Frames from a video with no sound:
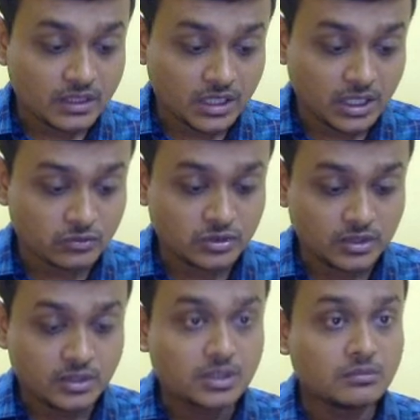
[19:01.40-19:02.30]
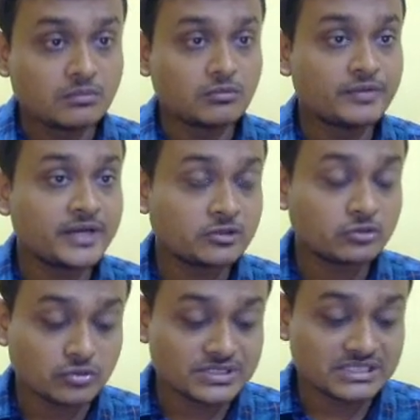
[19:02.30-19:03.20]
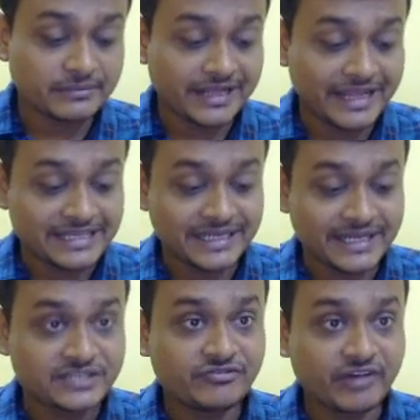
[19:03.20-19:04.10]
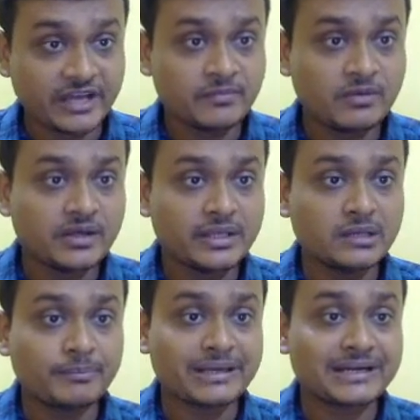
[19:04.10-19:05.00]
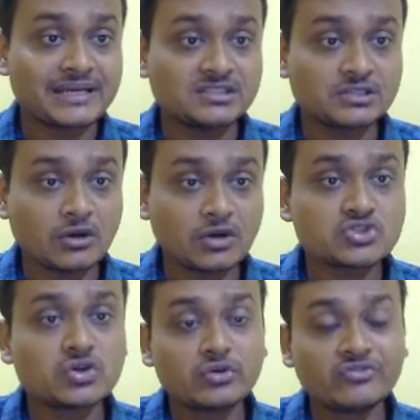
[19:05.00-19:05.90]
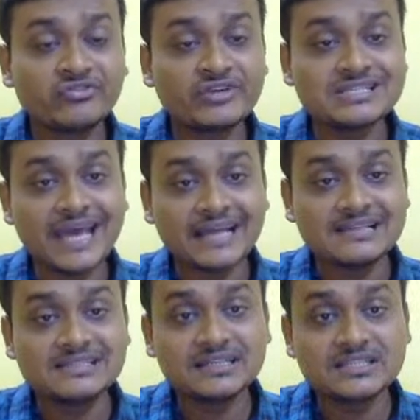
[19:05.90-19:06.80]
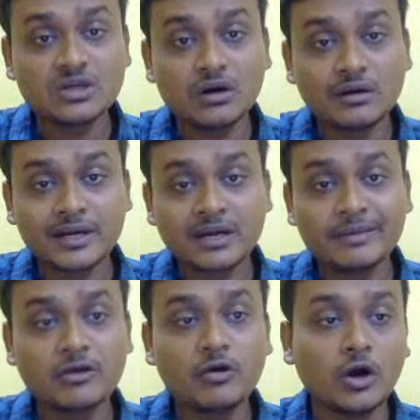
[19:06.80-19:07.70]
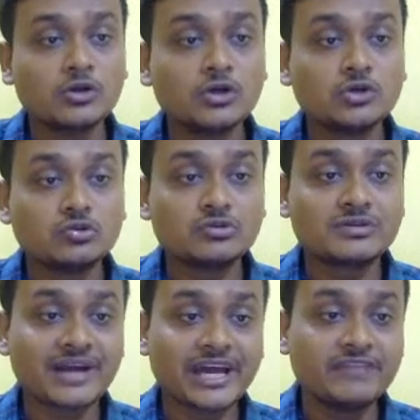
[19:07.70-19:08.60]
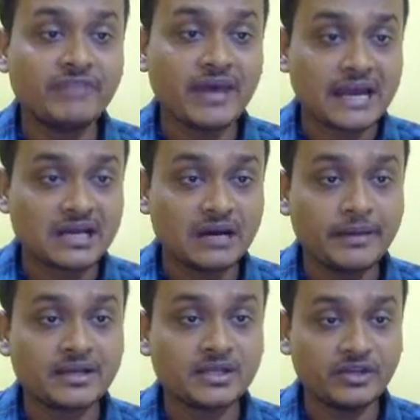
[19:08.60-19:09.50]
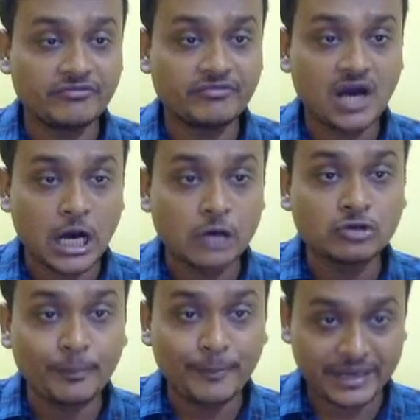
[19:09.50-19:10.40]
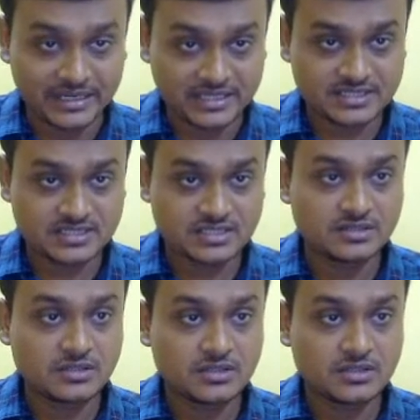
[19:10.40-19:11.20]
Now, moving on to question number 885. In Paradise Lost, which angel is ordered by God to drive Adam and Eve out of paradise?